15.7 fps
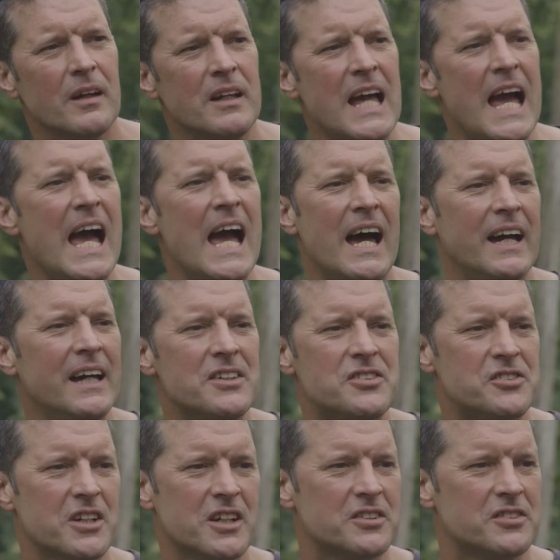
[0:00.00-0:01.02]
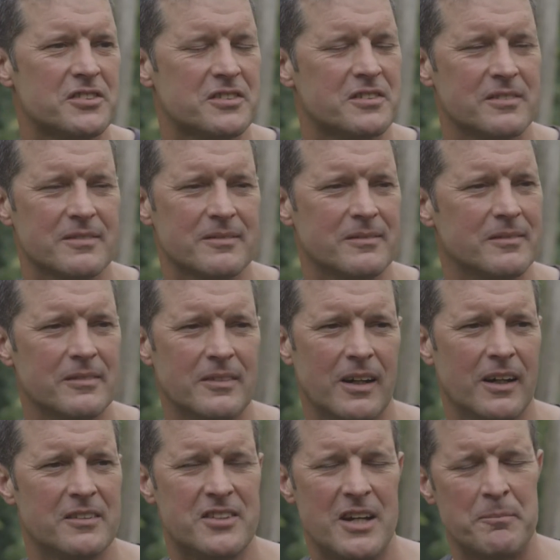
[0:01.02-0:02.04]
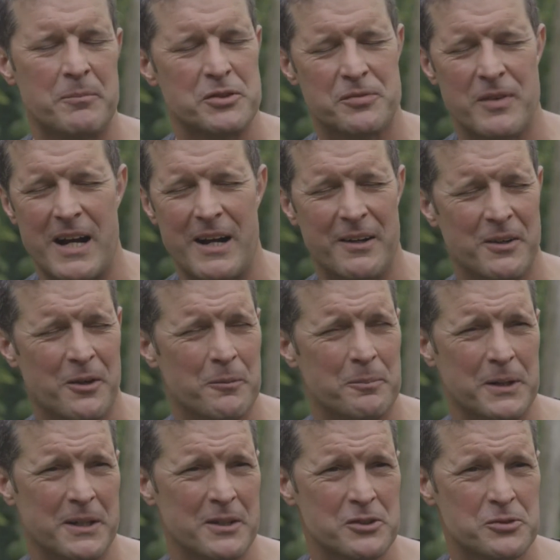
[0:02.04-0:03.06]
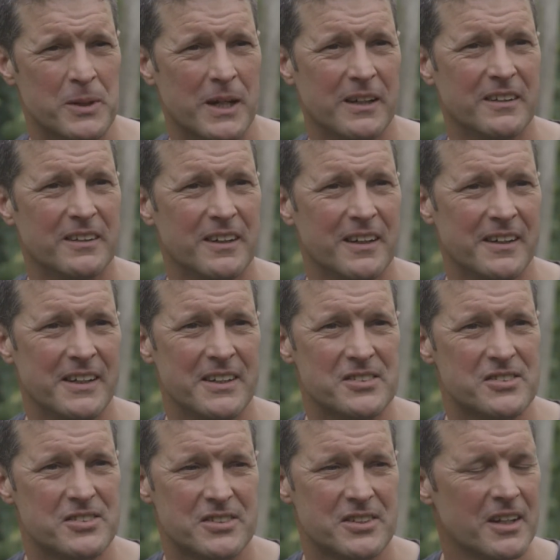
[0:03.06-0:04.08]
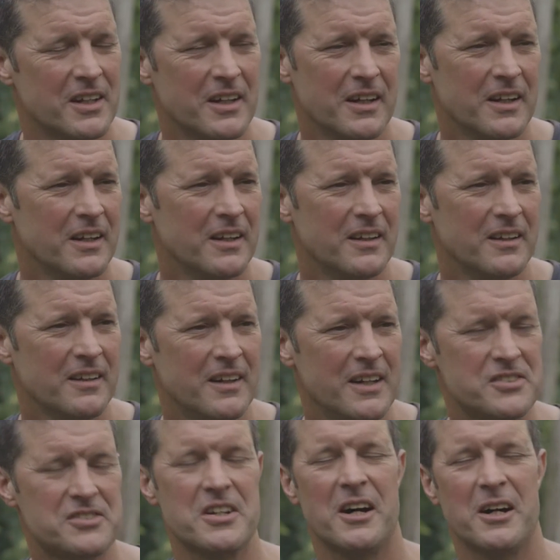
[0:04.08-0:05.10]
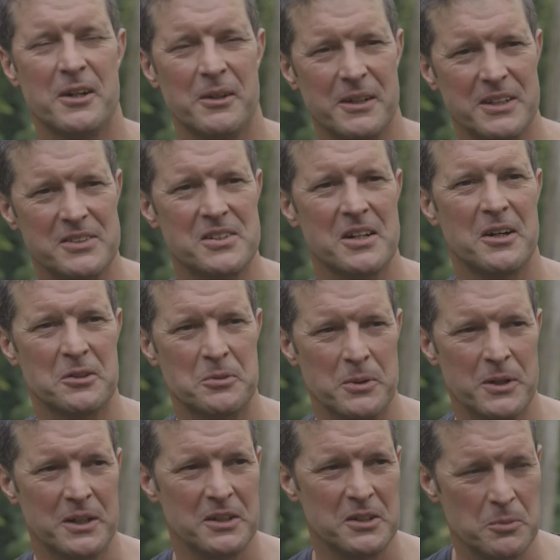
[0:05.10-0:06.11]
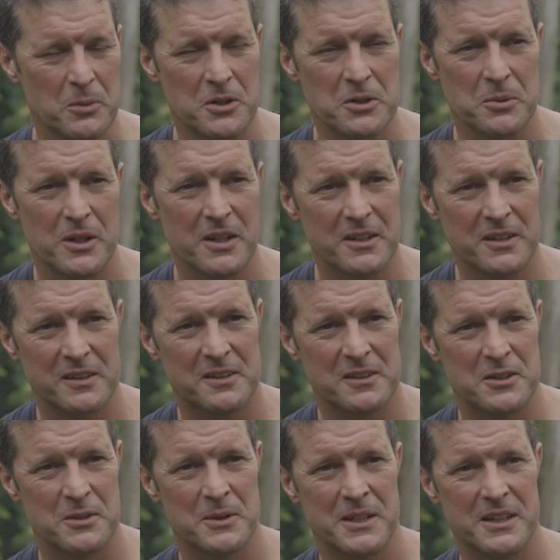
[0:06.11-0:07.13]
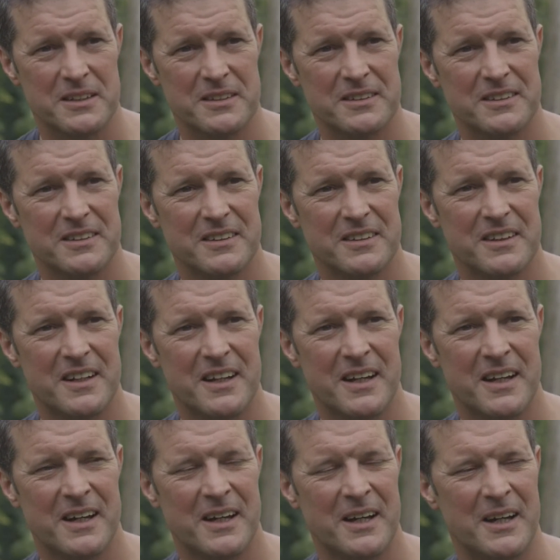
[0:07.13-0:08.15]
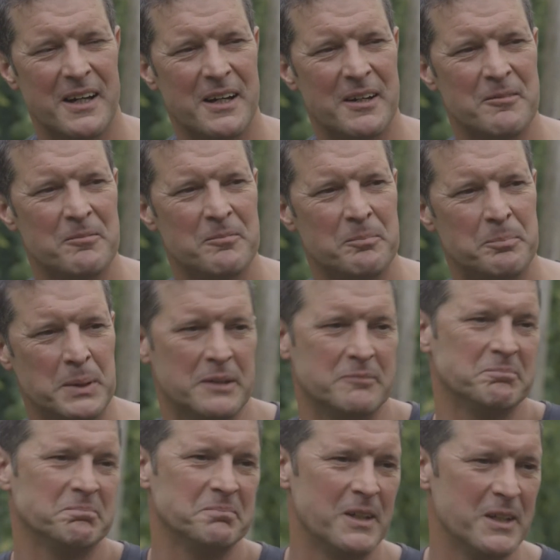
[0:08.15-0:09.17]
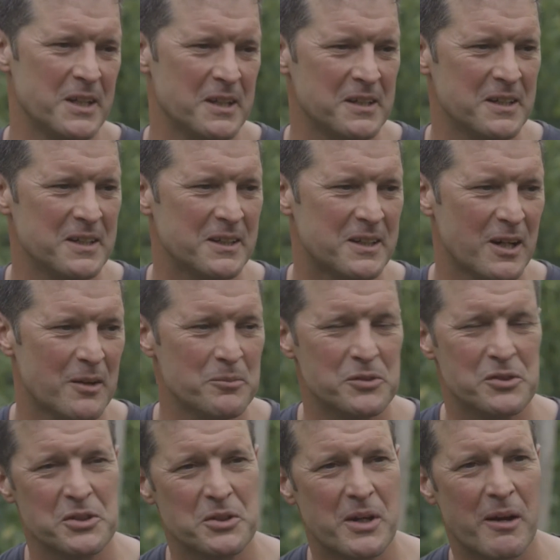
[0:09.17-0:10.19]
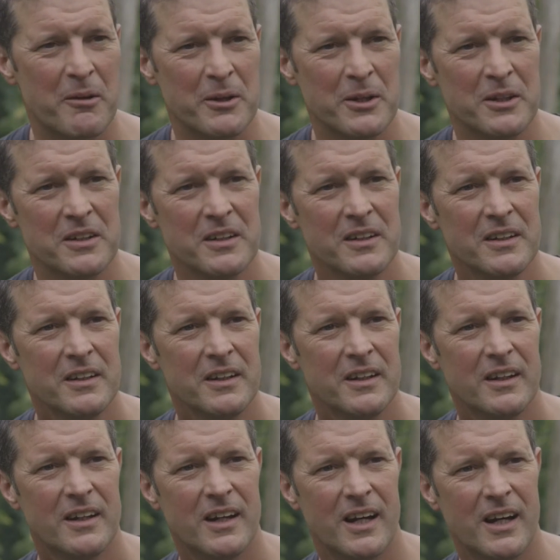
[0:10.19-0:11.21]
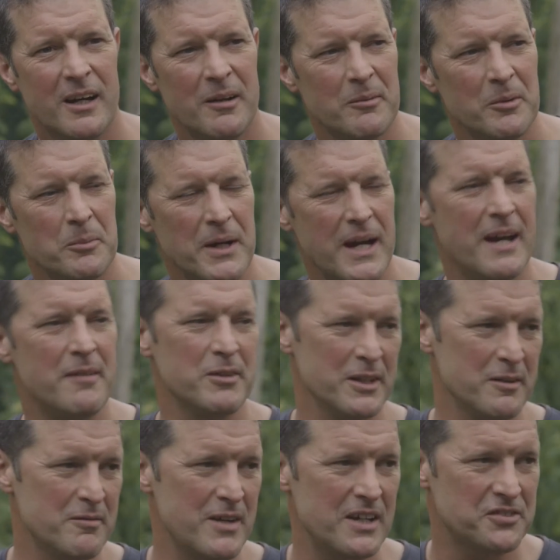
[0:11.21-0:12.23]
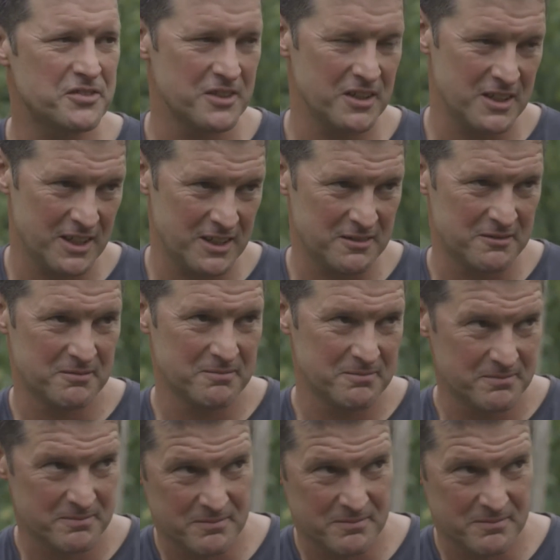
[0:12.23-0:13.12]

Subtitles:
It's just a tempest flare in hop picking as well, and it's tiring, it's hard work, and you wonder why on earth you're doing it. But another year comes and you carry on. And we're heavily invested in